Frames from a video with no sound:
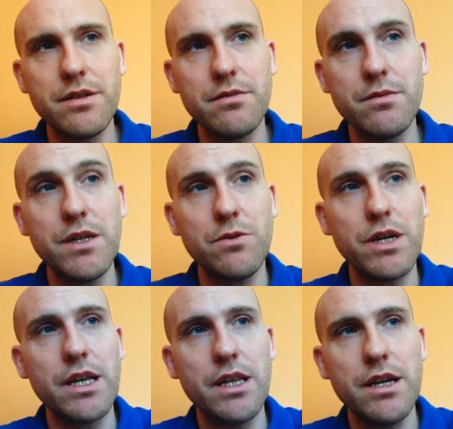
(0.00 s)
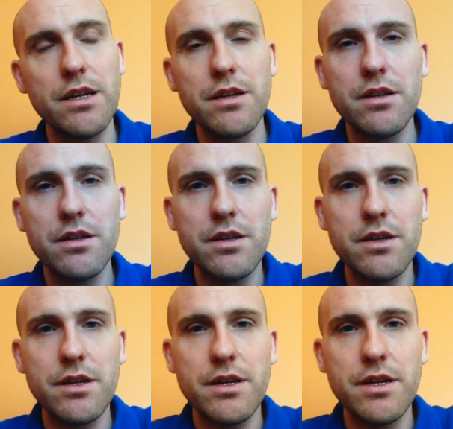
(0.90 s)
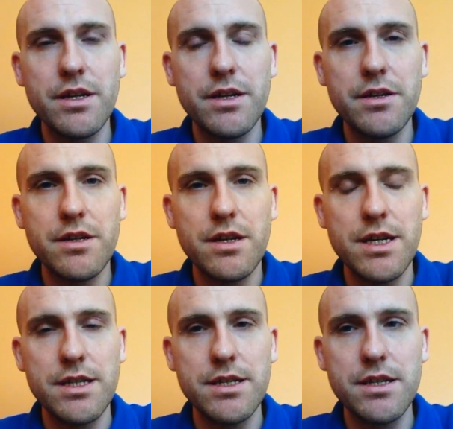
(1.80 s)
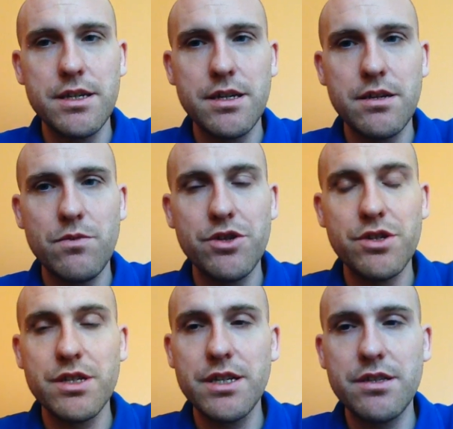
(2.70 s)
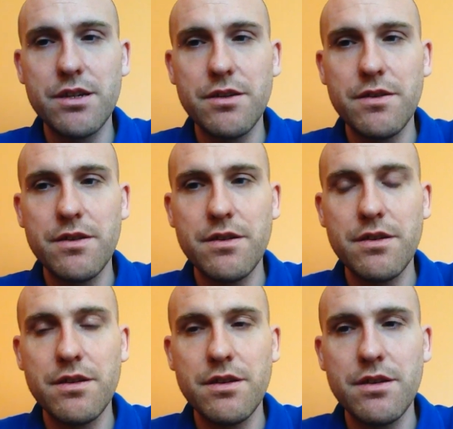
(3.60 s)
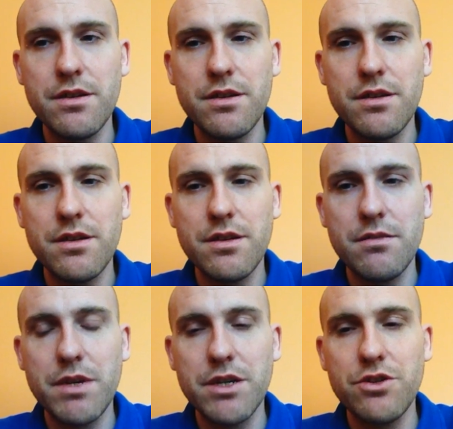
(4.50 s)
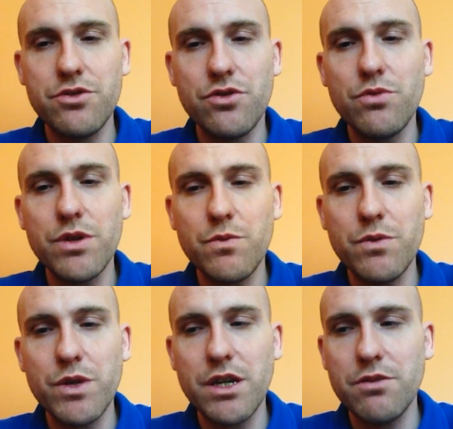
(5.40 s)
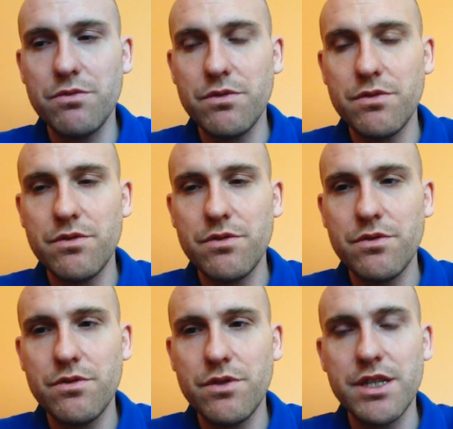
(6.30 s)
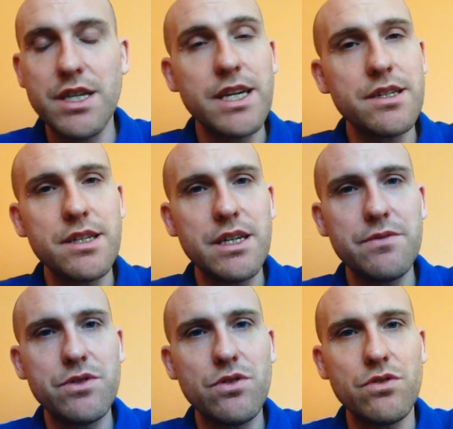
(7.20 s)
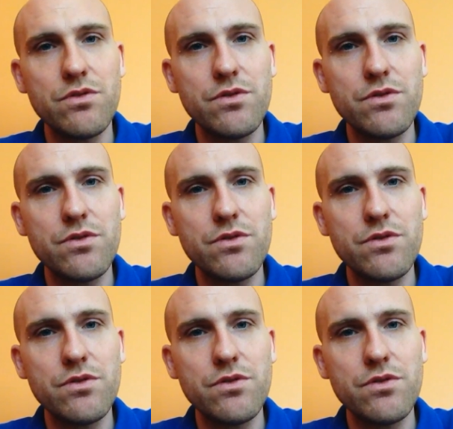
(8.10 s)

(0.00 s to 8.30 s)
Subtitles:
we will all get there, and we just need to make sure we don't, his legacy lives on.